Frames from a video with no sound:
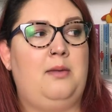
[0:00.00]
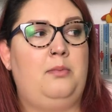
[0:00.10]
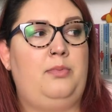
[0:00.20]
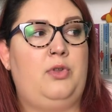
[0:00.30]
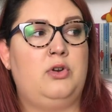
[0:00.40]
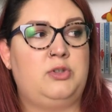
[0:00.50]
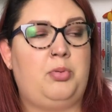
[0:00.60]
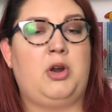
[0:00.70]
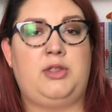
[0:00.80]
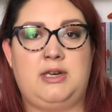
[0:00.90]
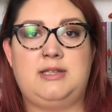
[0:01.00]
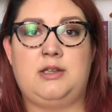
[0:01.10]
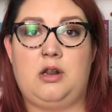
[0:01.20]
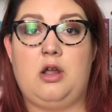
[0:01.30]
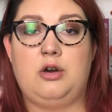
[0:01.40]
um, there is a part that is
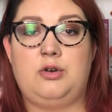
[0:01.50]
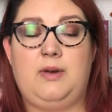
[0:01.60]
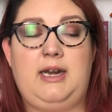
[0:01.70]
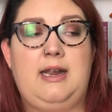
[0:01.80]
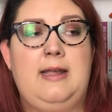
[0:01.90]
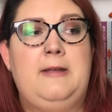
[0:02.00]
a little hard to read.